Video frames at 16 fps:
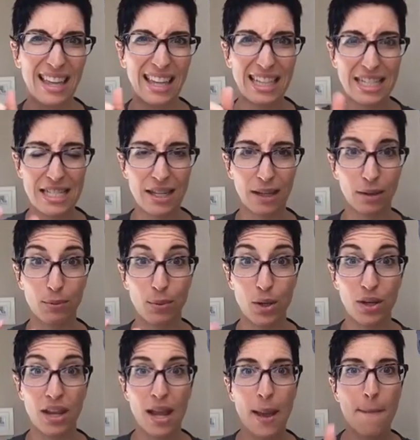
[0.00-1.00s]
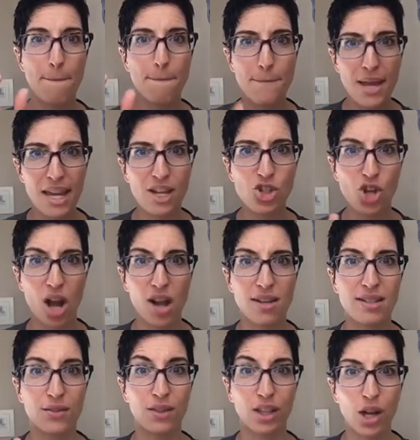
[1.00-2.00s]
like to like put big
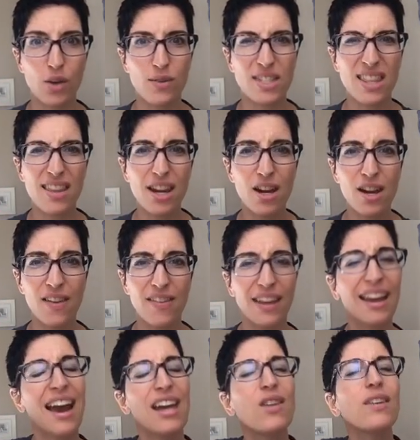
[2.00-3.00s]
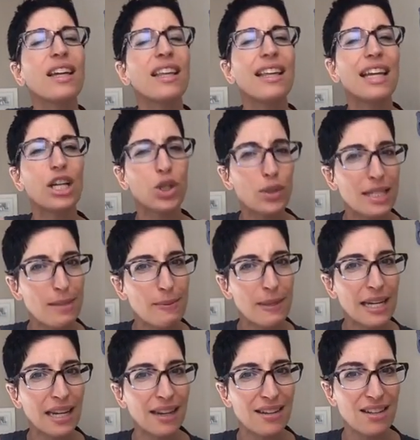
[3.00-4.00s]
chunks of cloves in there, and they kind of get like
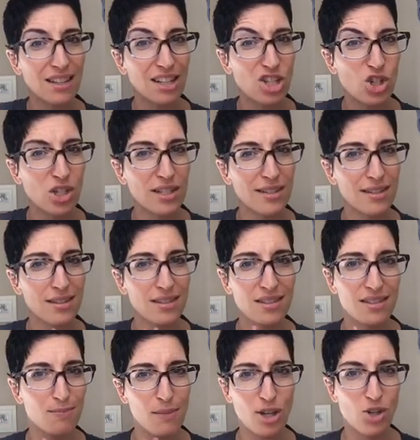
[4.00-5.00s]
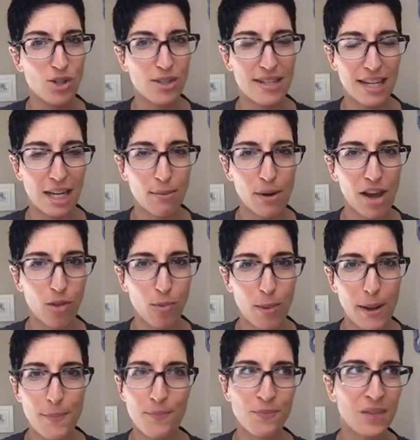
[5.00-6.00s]
crispy and delicious. Major stinky breath,
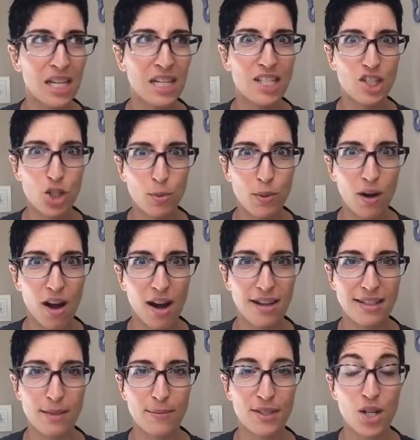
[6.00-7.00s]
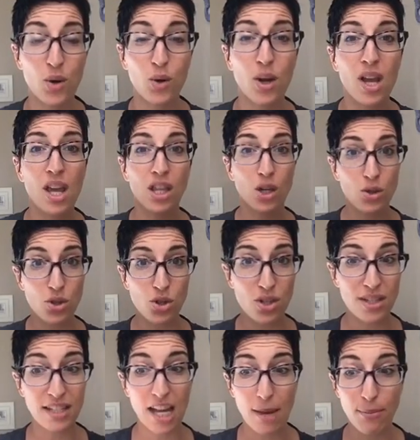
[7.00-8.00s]
but super awesome. So those are
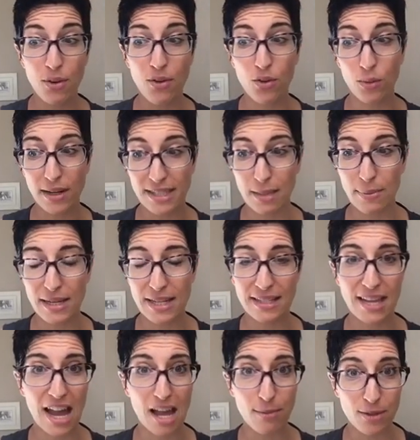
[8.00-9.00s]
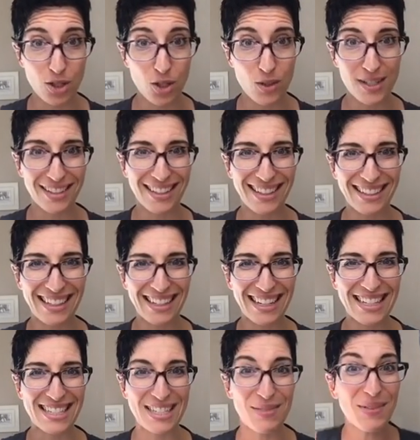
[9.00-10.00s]
just a couple of the recipes that I've been using lately
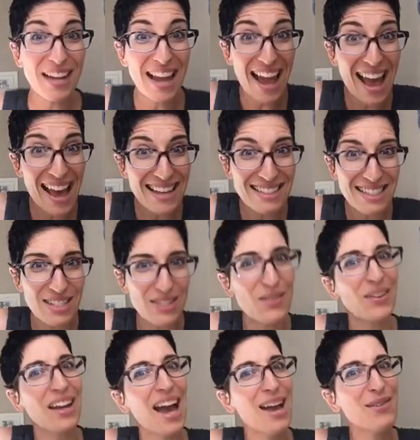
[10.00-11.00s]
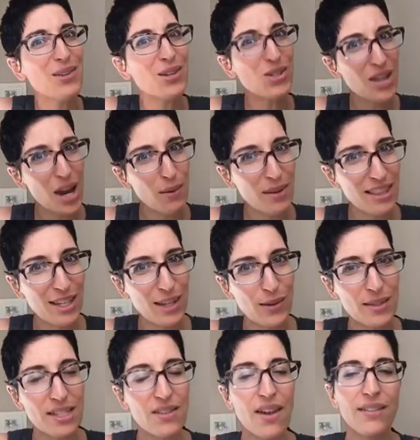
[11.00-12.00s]
because someone asked. So I'm like, I will share with you
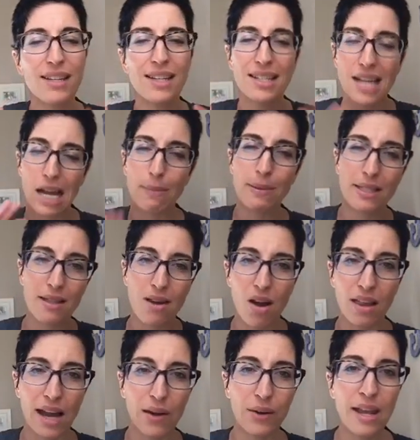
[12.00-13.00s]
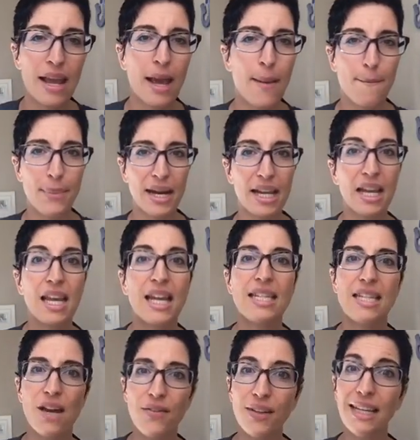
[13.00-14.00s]
instead of having to type this all out. But
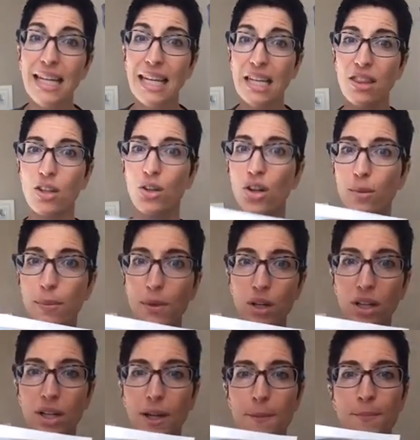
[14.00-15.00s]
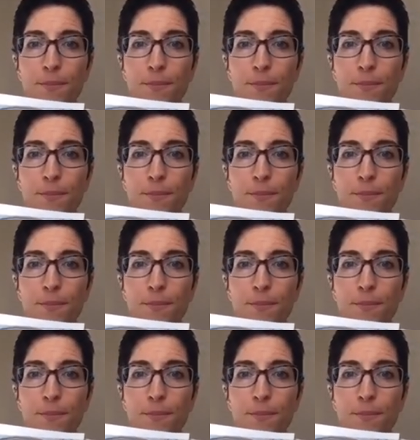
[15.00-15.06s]
definitely get the cookbook.